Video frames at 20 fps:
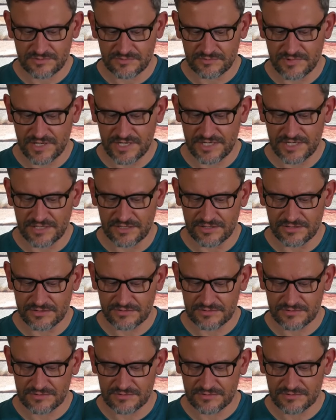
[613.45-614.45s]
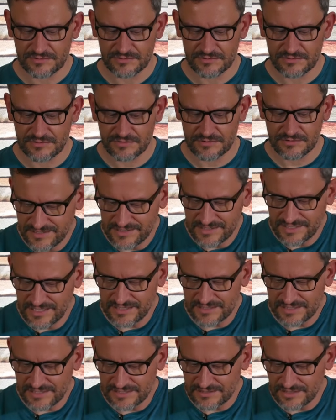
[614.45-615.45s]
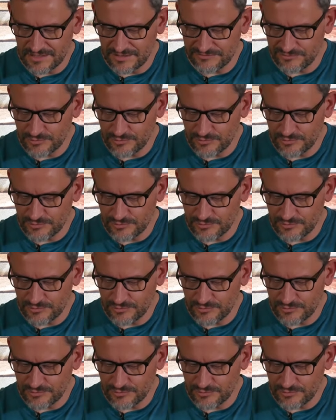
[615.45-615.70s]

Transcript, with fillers: right here. And I love